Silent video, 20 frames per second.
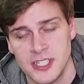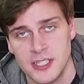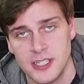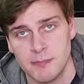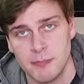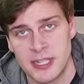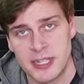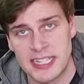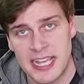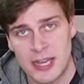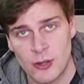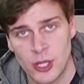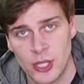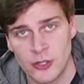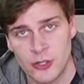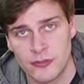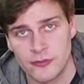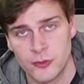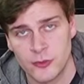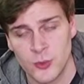my download
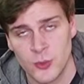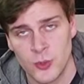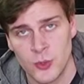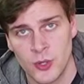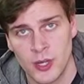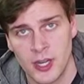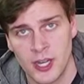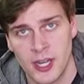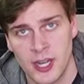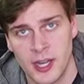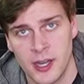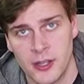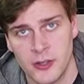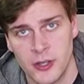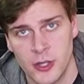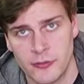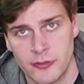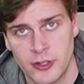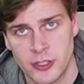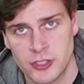for
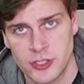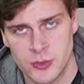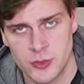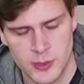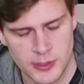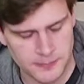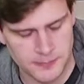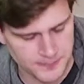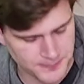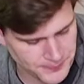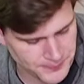note function as well.